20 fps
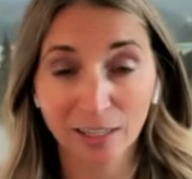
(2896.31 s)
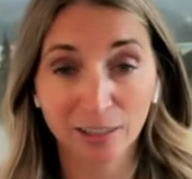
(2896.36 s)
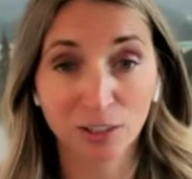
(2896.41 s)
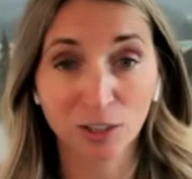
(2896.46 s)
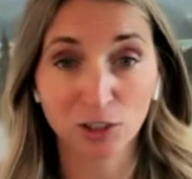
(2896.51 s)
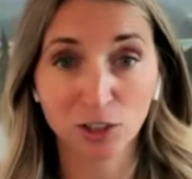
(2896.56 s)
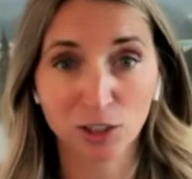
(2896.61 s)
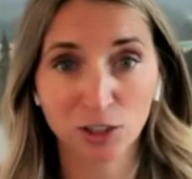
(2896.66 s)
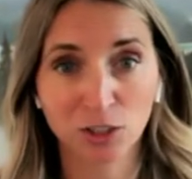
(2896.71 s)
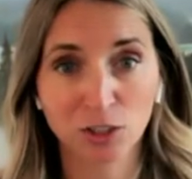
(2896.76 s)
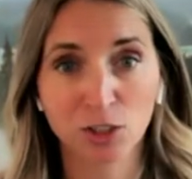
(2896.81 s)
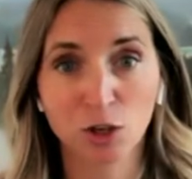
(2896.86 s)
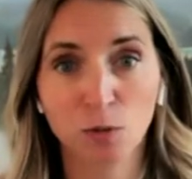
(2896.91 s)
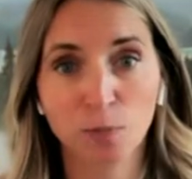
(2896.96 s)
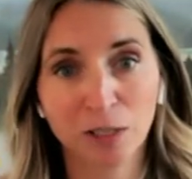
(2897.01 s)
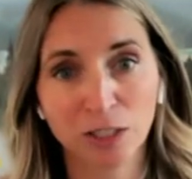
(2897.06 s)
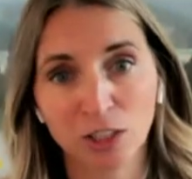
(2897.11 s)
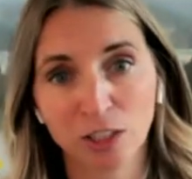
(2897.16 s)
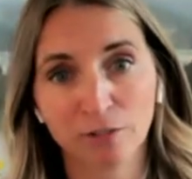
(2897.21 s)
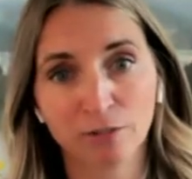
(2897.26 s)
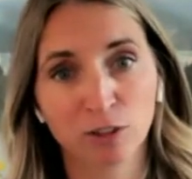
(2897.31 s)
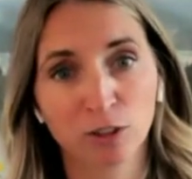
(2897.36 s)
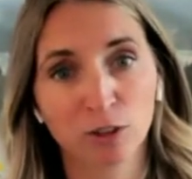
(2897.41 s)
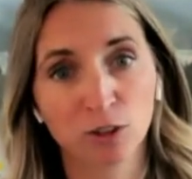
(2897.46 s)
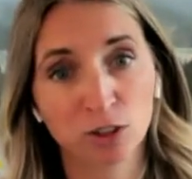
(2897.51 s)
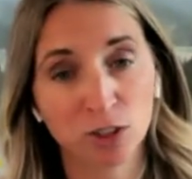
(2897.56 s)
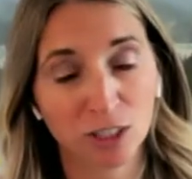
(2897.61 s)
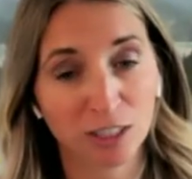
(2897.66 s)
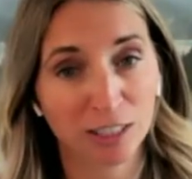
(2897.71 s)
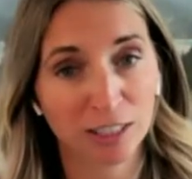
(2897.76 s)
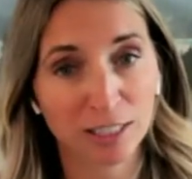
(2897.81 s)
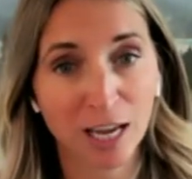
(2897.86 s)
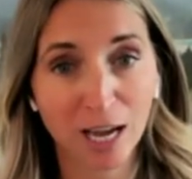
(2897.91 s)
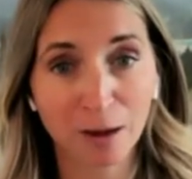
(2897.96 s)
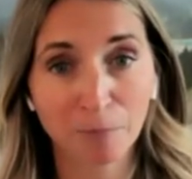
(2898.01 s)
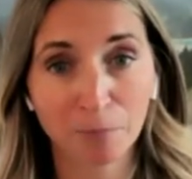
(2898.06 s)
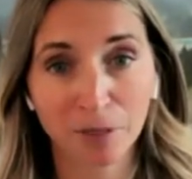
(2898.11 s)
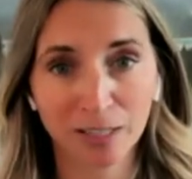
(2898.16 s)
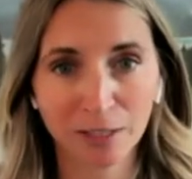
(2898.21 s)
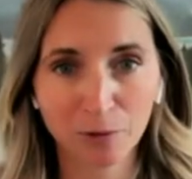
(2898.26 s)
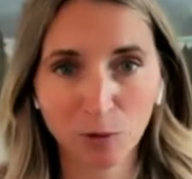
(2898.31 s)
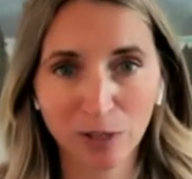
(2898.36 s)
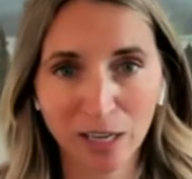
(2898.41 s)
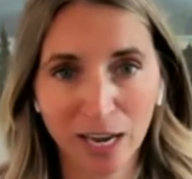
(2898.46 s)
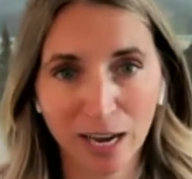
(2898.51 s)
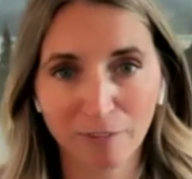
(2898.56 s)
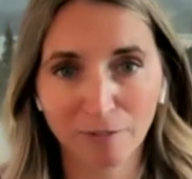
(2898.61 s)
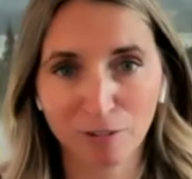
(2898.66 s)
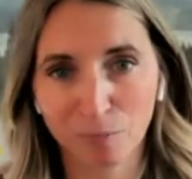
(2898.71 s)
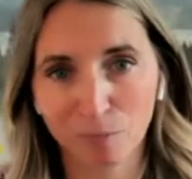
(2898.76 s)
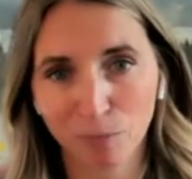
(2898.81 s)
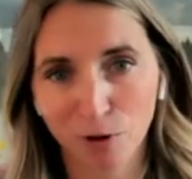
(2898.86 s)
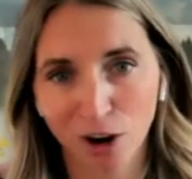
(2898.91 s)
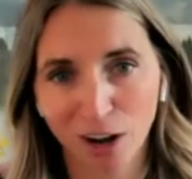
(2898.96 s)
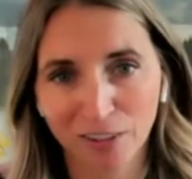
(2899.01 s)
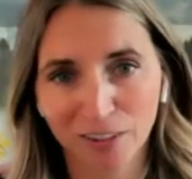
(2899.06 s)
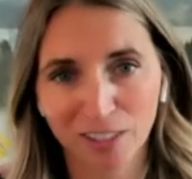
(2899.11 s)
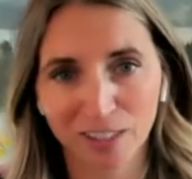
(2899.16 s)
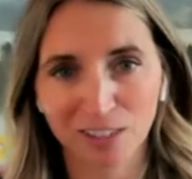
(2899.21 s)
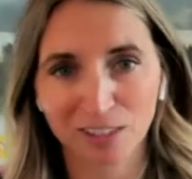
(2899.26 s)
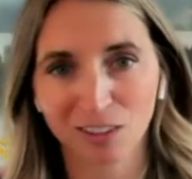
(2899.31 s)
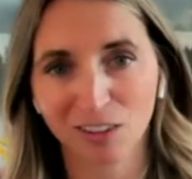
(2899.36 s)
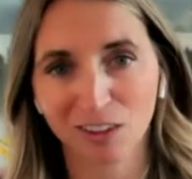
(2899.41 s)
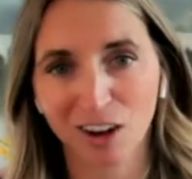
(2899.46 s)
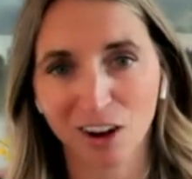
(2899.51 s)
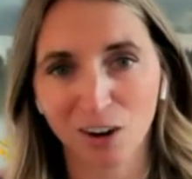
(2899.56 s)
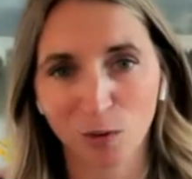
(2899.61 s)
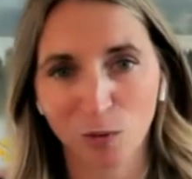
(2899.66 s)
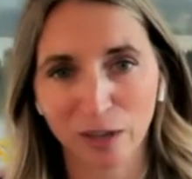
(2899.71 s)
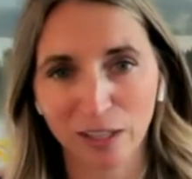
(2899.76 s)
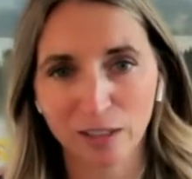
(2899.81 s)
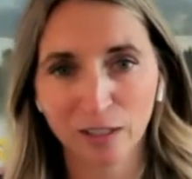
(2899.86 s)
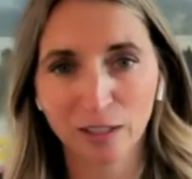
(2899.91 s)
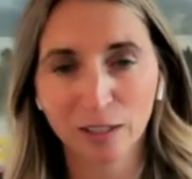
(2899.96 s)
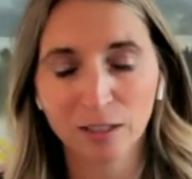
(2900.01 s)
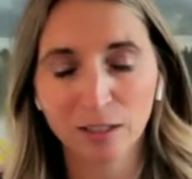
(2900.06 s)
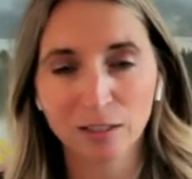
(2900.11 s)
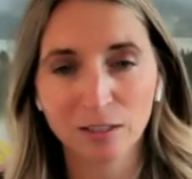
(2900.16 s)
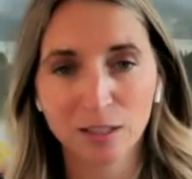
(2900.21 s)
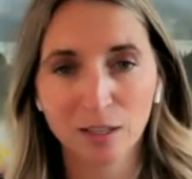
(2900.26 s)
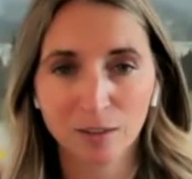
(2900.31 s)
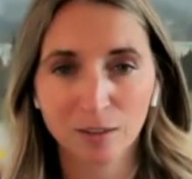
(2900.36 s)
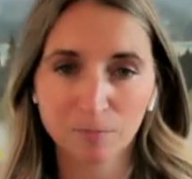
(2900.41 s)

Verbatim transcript: There's so much evolution that's happened that we haven't brought this along with it.